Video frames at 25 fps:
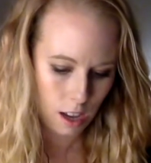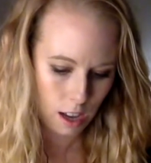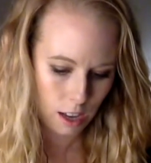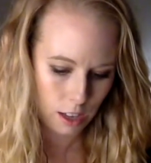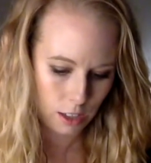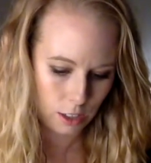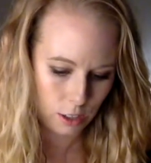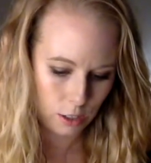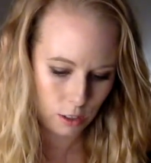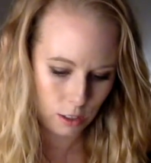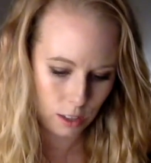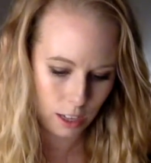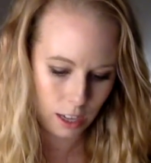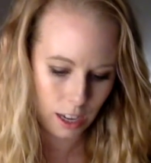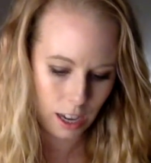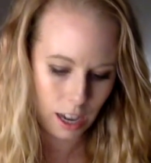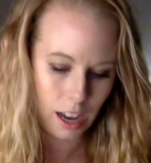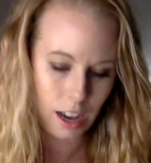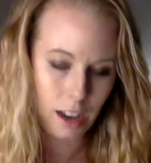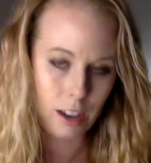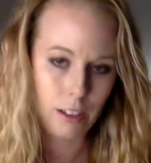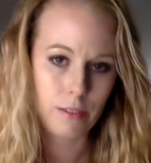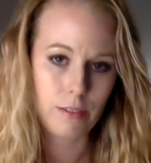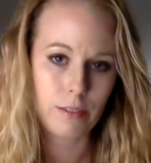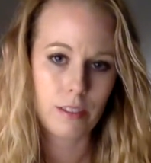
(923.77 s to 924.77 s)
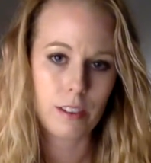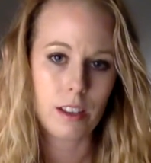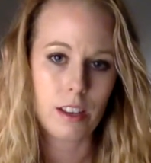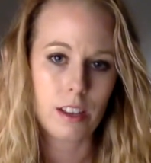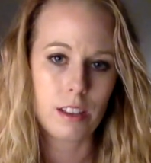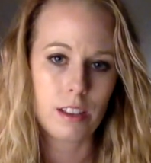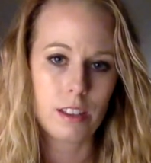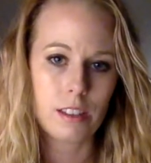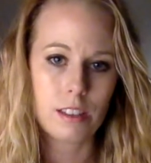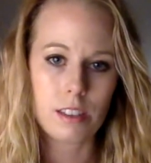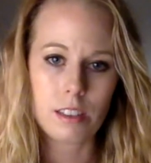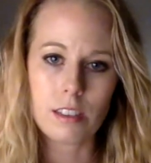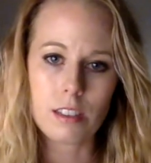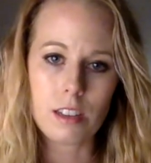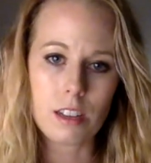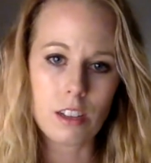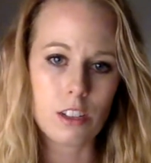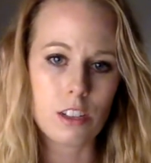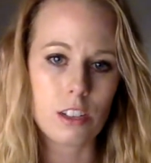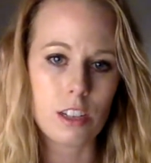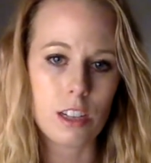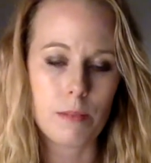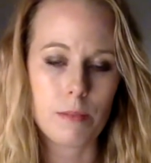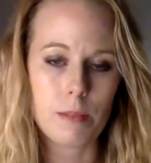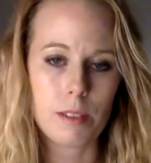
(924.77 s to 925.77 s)
And so they have this
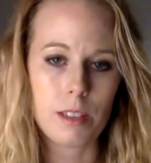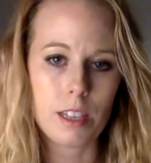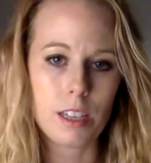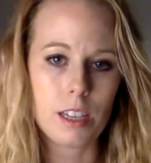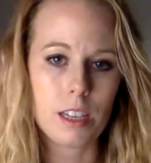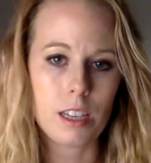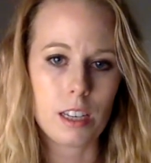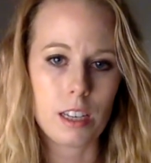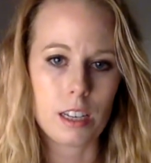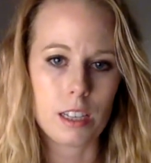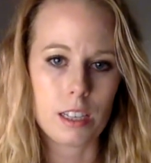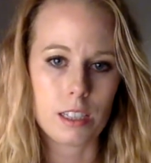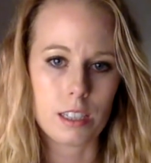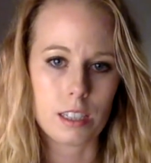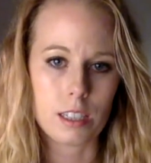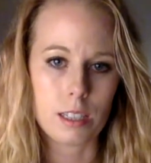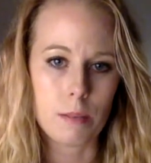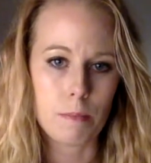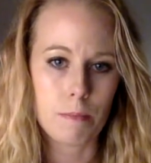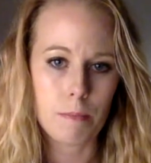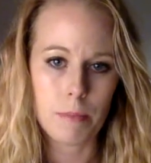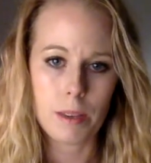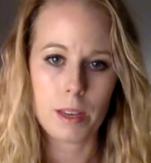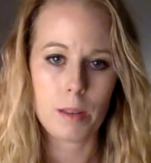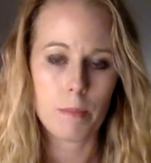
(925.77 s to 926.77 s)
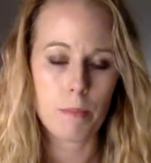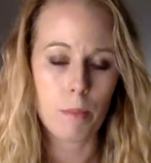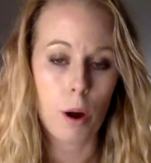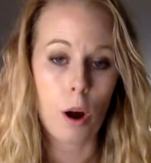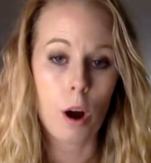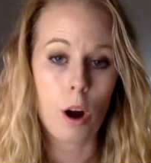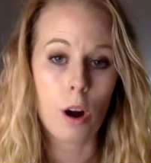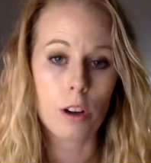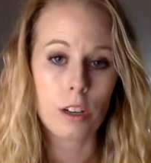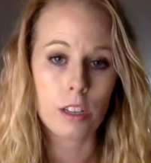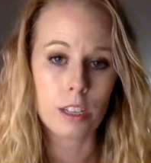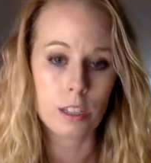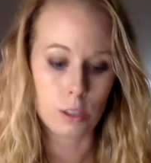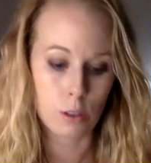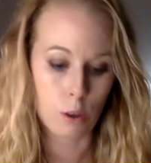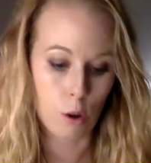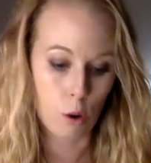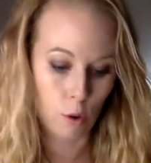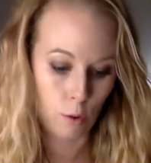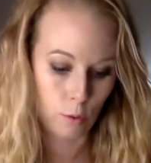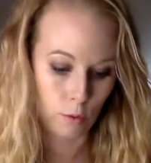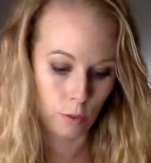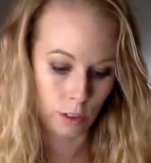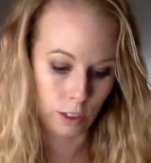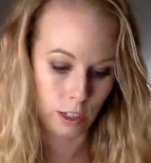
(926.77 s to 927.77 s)
discussion, him and Lincoln. He says, the big party is
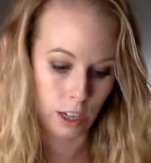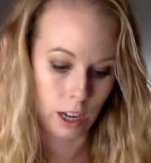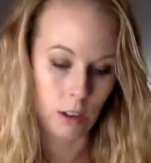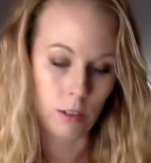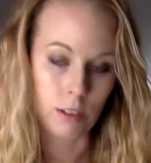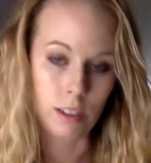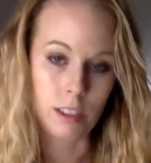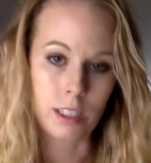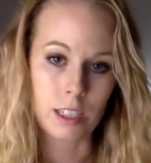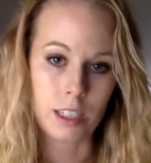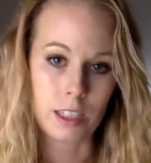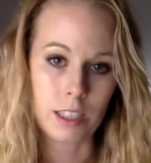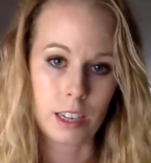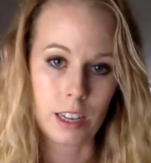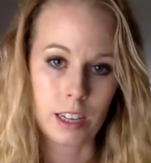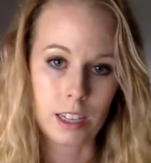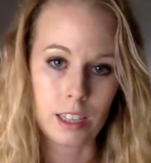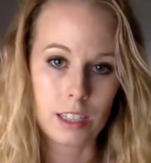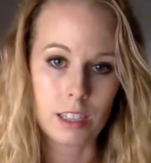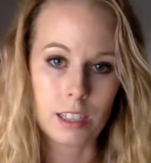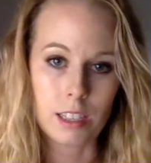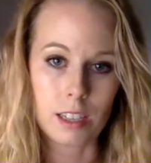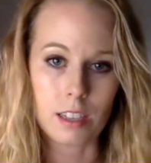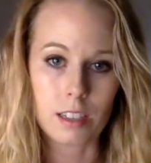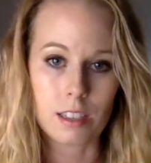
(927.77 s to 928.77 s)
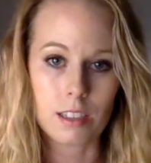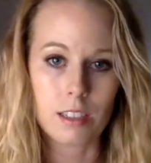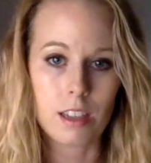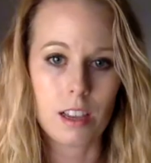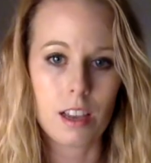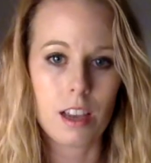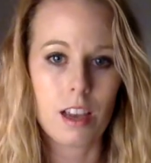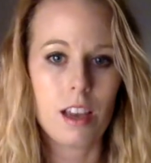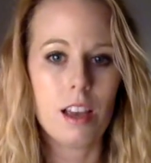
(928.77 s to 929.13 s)
over now in 686.